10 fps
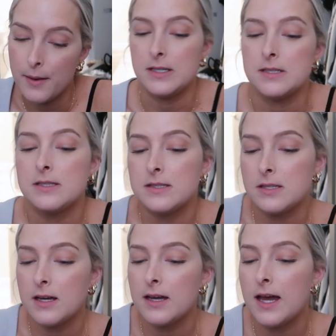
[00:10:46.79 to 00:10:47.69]

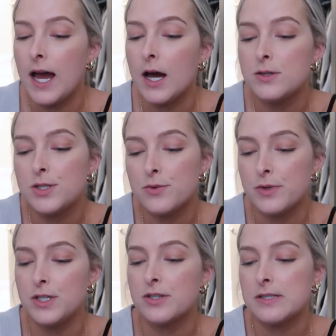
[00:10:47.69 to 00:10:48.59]
It's how to
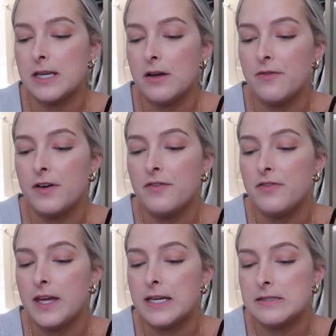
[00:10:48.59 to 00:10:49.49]
rid yourself of
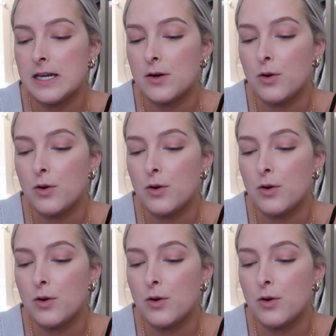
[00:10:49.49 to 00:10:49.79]
things that